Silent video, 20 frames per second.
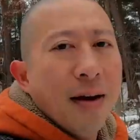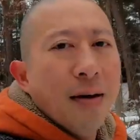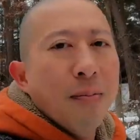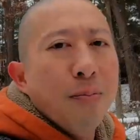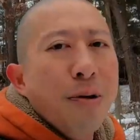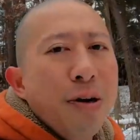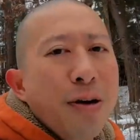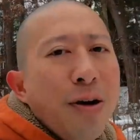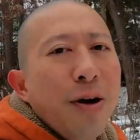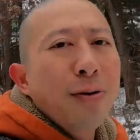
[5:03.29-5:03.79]

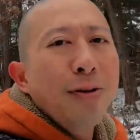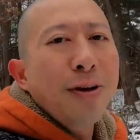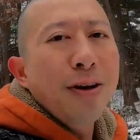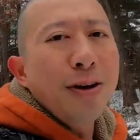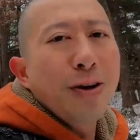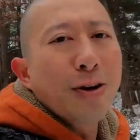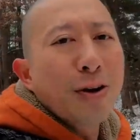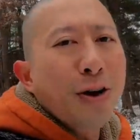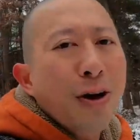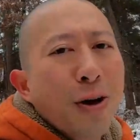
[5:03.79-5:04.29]
But know that
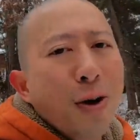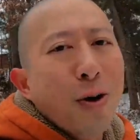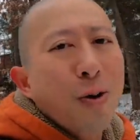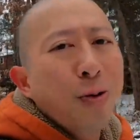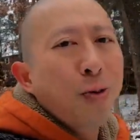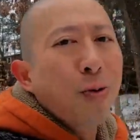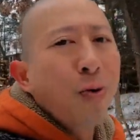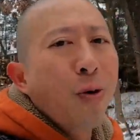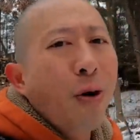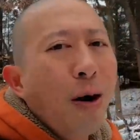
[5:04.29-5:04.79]
you're gonna go
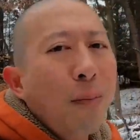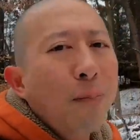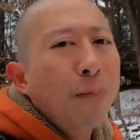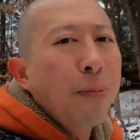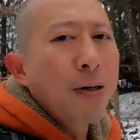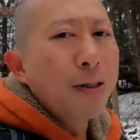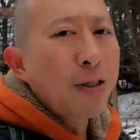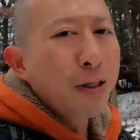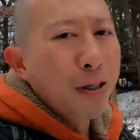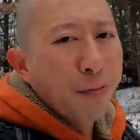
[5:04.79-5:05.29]
through a
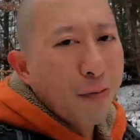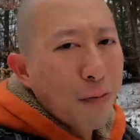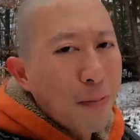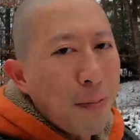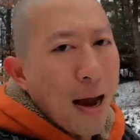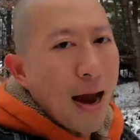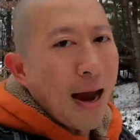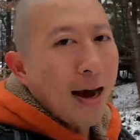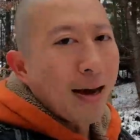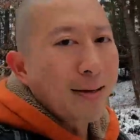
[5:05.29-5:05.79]
bunch of different
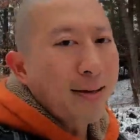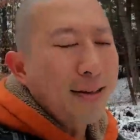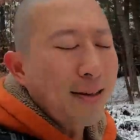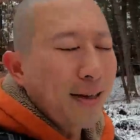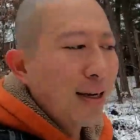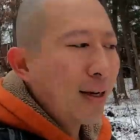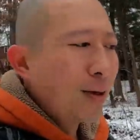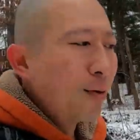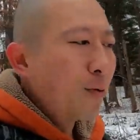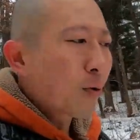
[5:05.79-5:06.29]
pads
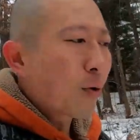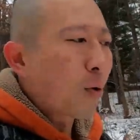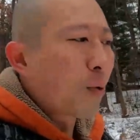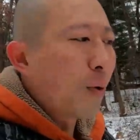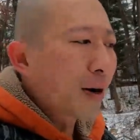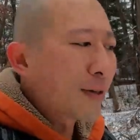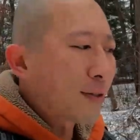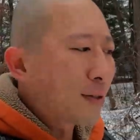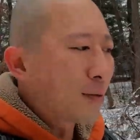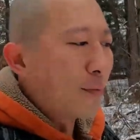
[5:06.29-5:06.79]
in your
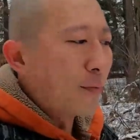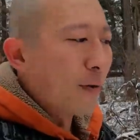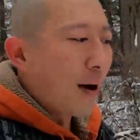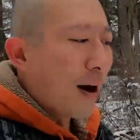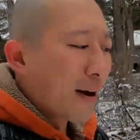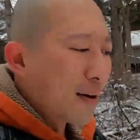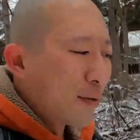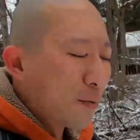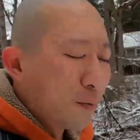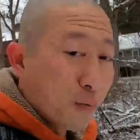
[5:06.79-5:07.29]
quest to
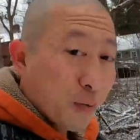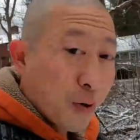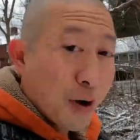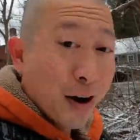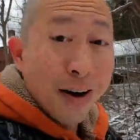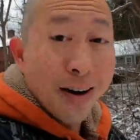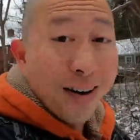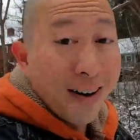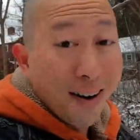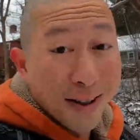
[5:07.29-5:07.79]
find
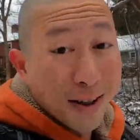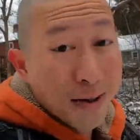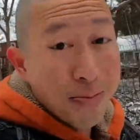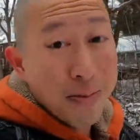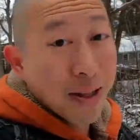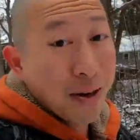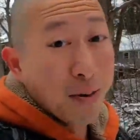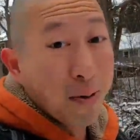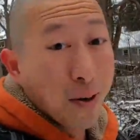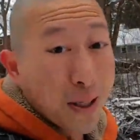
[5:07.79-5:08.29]
what
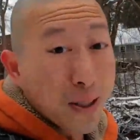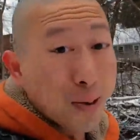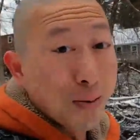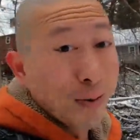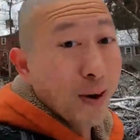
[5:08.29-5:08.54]
ultimately works for